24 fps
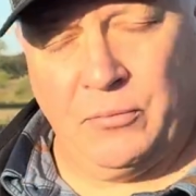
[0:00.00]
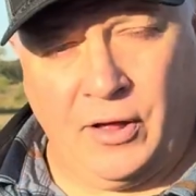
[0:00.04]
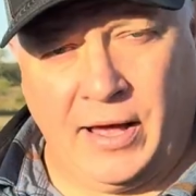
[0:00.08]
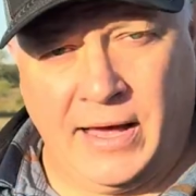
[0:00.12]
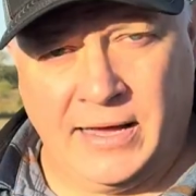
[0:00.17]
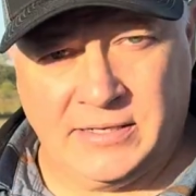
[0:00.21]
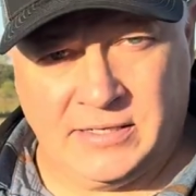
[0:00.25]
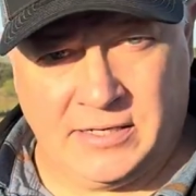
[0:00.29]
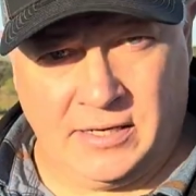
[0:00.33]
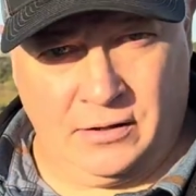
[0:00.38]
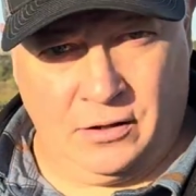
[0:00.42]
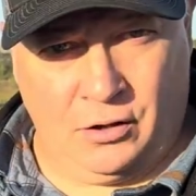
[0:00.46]

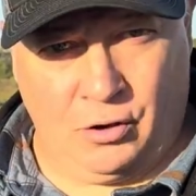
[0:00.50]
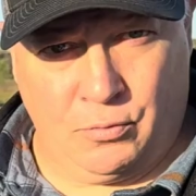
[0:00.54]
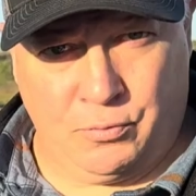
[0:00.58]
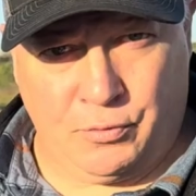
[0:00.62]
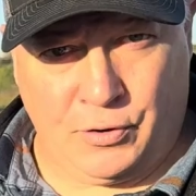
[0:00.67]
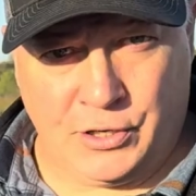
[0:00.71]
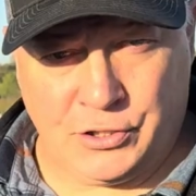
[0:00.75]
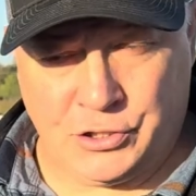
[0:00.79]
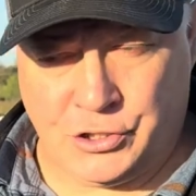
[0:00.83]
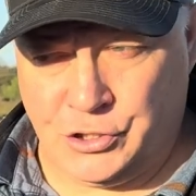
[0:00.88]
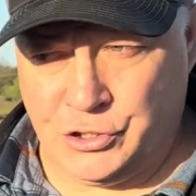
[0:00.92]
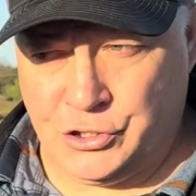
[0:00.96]
blast at low
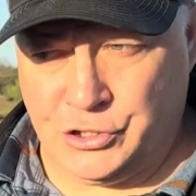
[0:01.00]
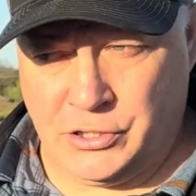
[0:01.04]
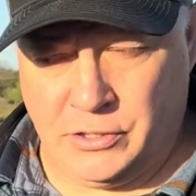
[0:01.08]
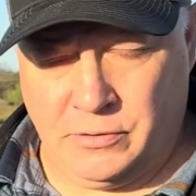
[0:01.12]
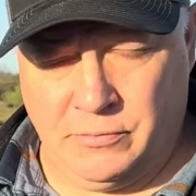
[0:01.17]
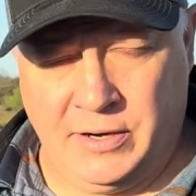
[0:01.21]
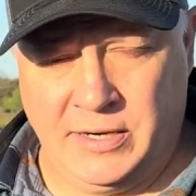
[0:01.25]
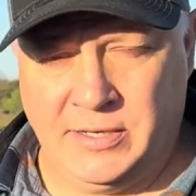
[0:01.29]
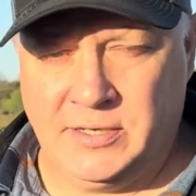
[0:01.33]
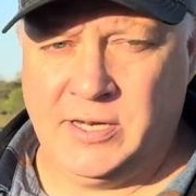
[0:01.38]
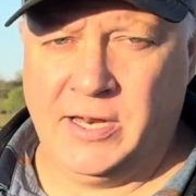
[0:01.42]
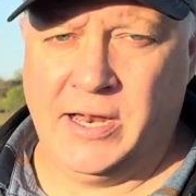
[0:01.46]
pressure. Should
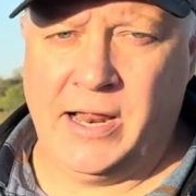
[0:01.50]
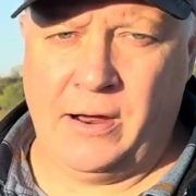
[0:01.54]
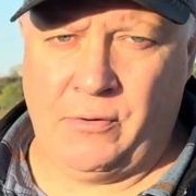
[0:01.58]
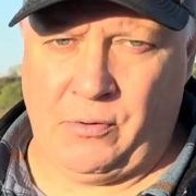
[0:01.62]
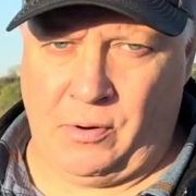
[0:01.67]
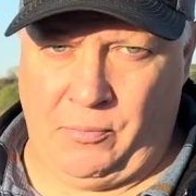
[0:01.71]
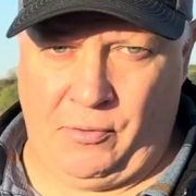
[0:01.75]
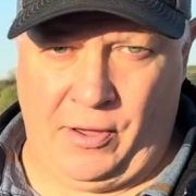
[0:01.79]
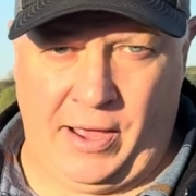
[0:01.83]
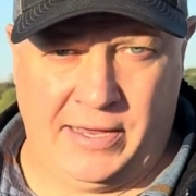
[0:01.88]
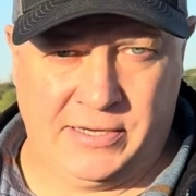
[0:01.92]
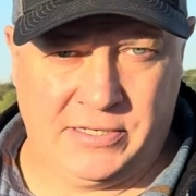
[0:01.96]
we? Today
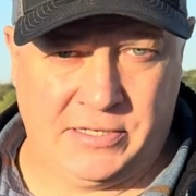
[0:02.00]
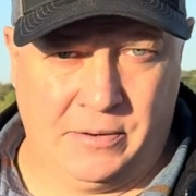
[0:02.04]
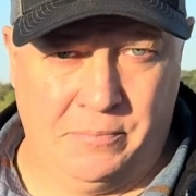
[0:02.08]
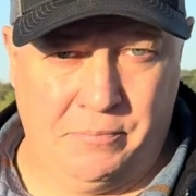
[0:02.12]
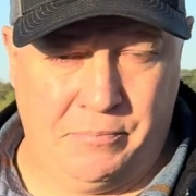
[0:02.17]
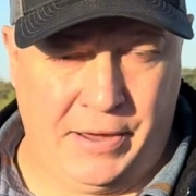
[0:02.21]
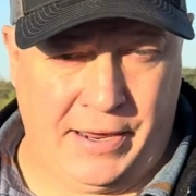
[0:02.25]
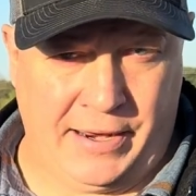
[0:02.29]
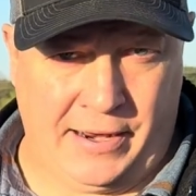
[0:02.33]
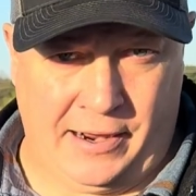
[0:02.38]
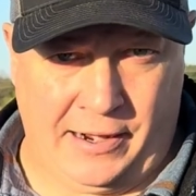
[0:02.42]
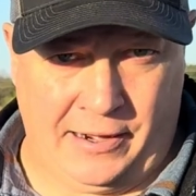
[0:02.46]
we're blasting
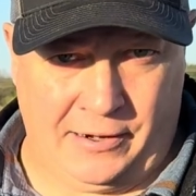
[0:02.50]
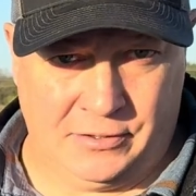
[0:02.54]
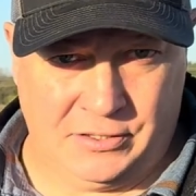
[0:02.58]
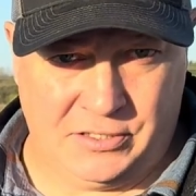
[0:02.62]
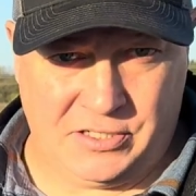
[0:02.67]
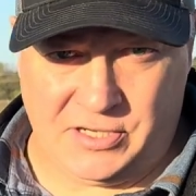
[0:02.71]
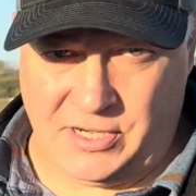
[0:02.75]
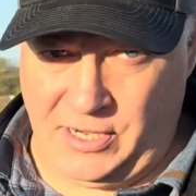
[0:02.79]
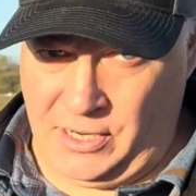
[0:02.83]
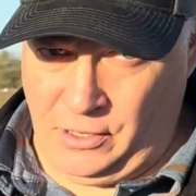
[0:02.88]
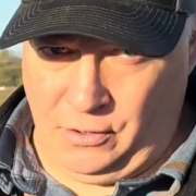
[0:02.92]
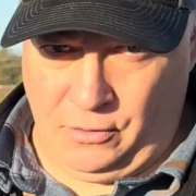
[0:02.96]
big iron
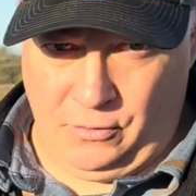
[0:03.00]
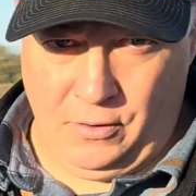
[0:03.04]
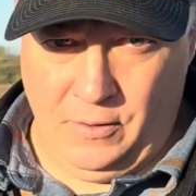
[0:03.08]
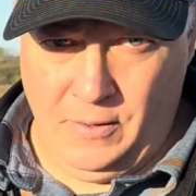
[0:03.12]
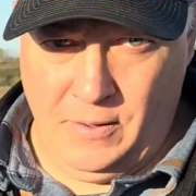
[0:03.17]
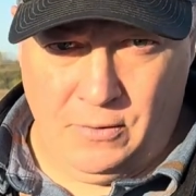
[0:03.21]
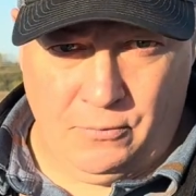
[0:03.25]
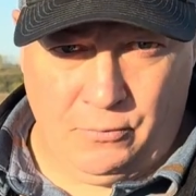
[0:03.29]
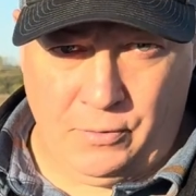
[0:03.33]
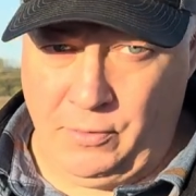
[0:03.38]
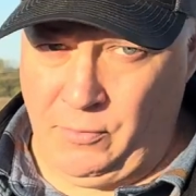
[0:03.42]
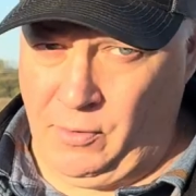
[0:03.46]
steel.
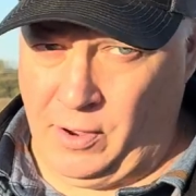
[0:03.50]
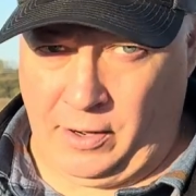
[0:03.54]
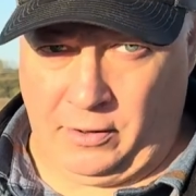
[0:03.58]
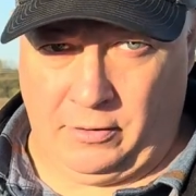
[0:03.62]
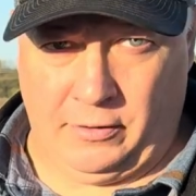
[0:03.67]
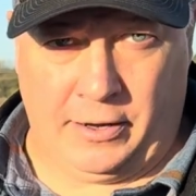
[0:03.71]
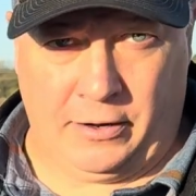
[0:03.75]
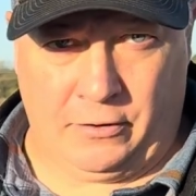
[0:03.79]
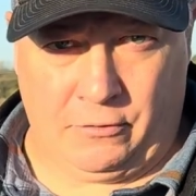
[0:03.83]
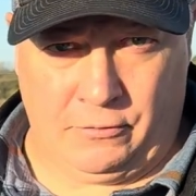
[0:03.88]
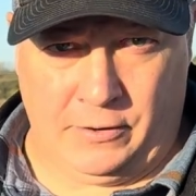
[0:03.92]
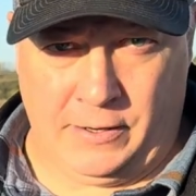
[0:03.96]
We want to
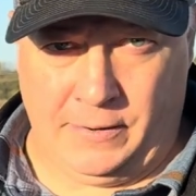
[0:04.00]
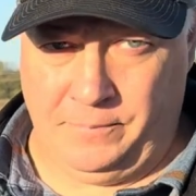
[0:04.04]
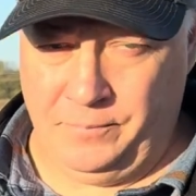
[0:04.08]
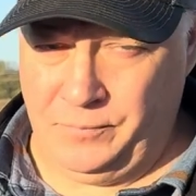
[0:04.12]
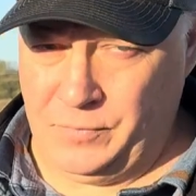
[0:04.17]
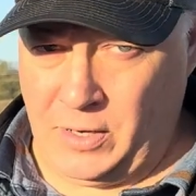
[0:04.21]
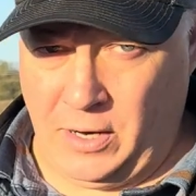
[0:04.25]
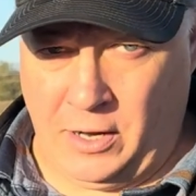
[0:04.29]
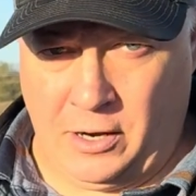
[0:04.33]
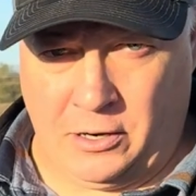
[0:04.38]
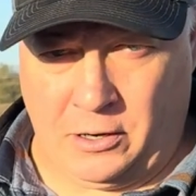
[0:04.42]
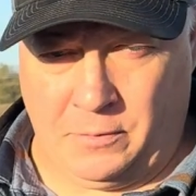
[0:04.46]
let it rip.
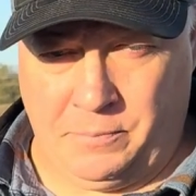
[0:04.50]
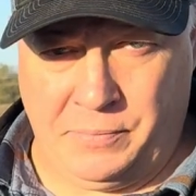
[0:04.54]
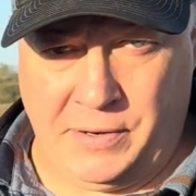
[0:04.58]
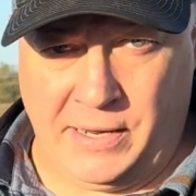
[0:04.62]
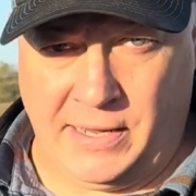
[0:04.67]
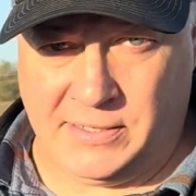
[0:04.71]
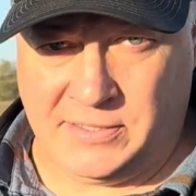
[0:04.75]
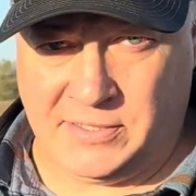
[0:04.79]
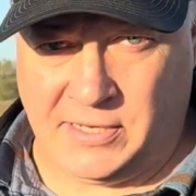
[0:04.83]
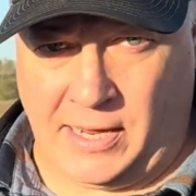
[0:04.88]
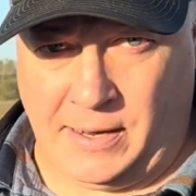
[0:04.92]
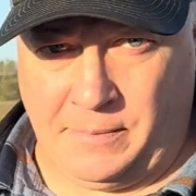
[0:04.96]

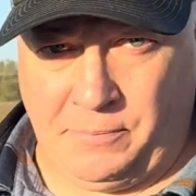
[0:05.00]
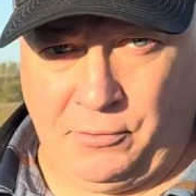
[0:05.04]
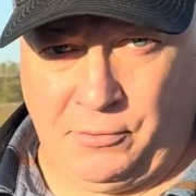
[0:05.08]
100 psi